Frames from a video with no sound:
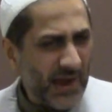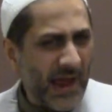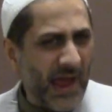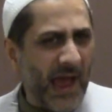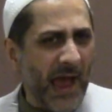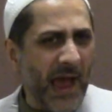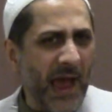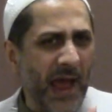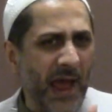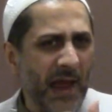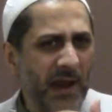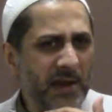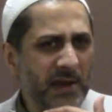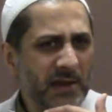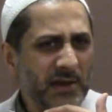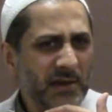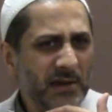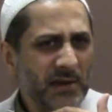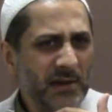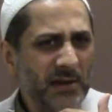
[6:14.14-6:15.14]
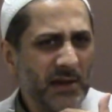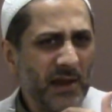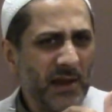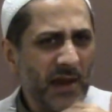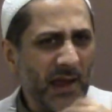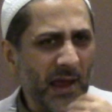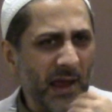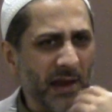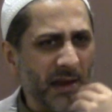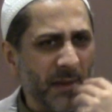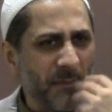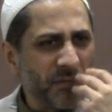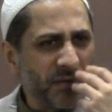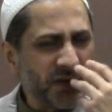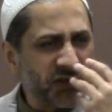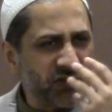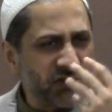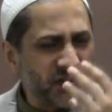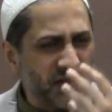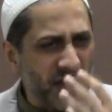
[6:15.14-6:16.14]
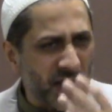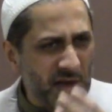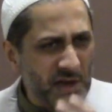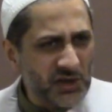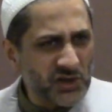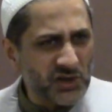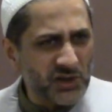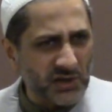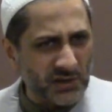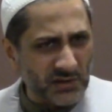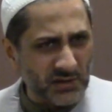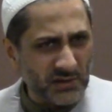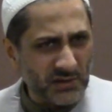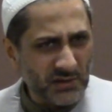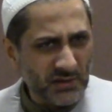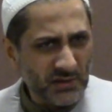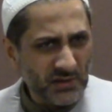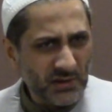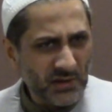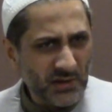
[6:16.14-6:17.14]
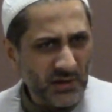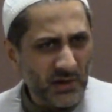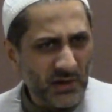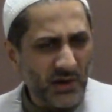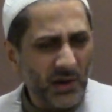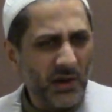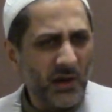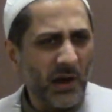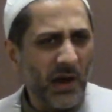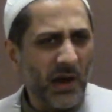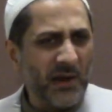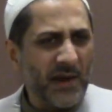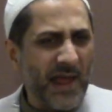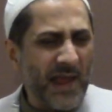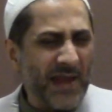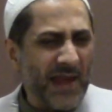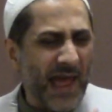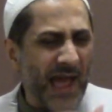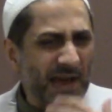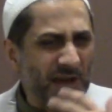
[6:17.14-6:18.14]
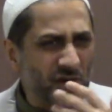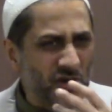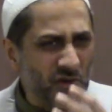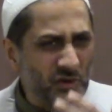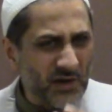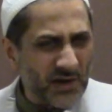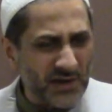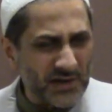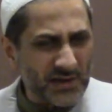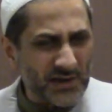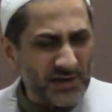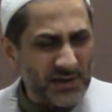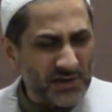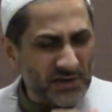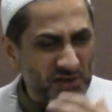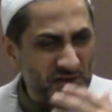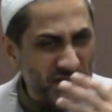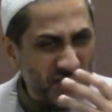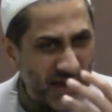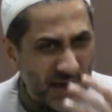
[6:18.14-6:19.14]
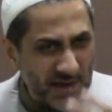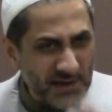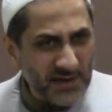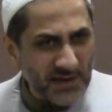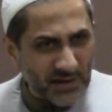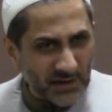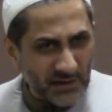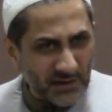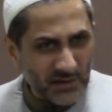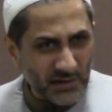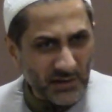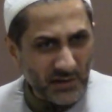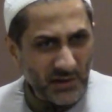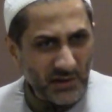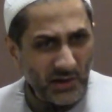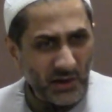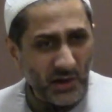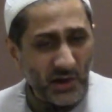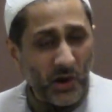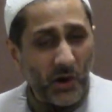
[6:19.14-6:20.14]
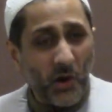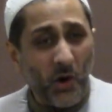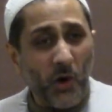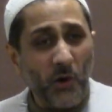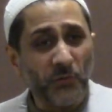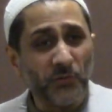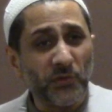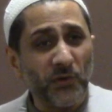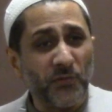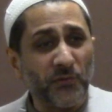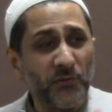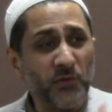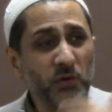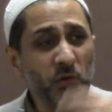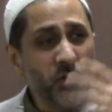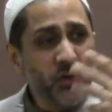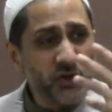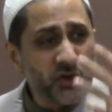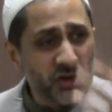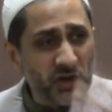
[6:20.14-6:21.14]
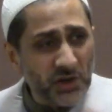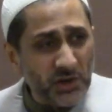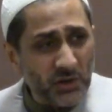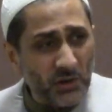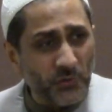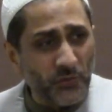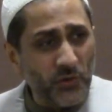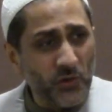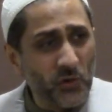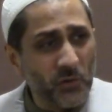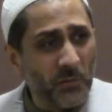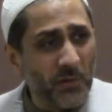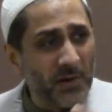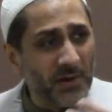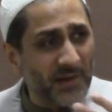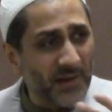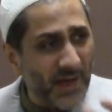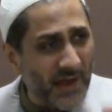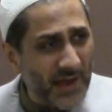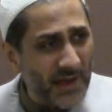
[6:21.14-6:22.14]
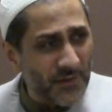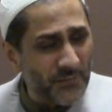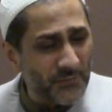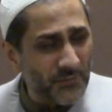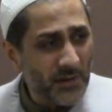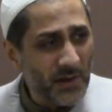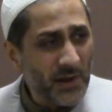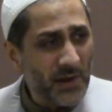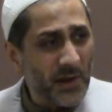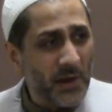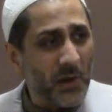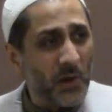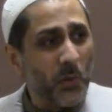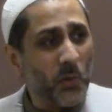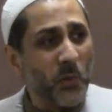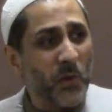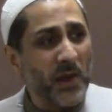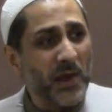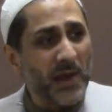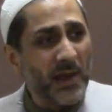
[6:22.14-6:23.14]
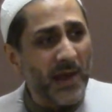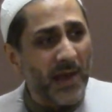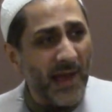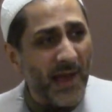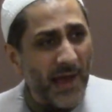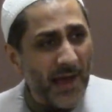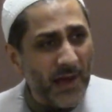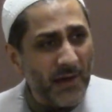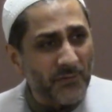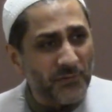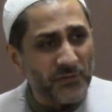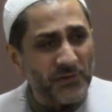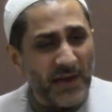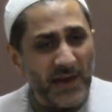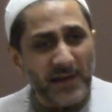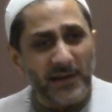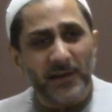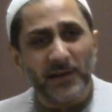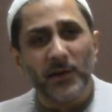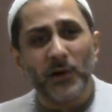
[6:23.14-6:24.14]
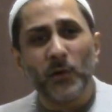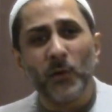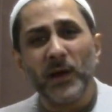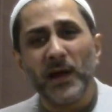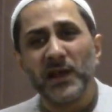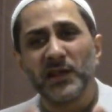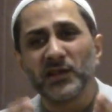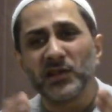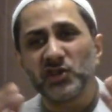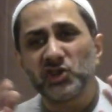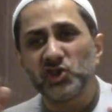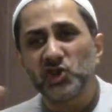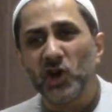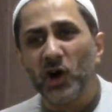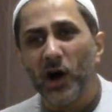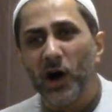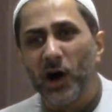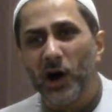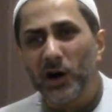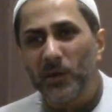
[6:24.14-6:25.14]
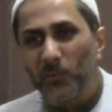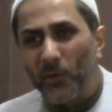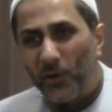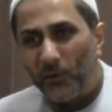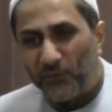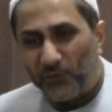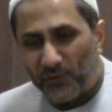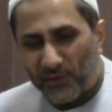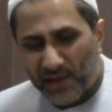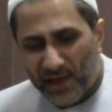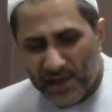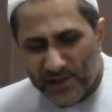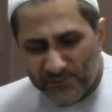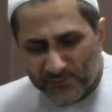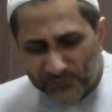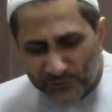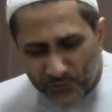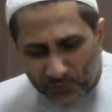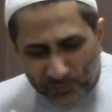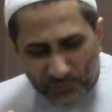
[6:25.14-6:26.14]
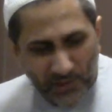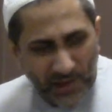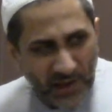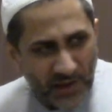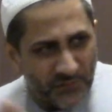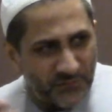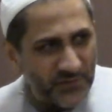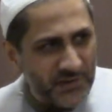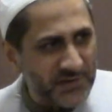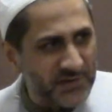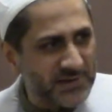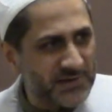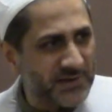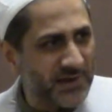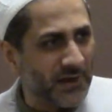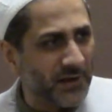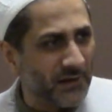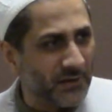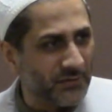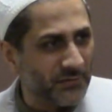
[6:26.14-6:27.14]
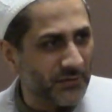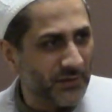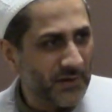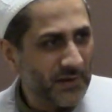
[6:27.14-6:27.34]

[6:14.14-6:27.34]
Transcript: and an appreciation an inaccurate understanding of the future of human life, we have taken away the charm of life from life itself.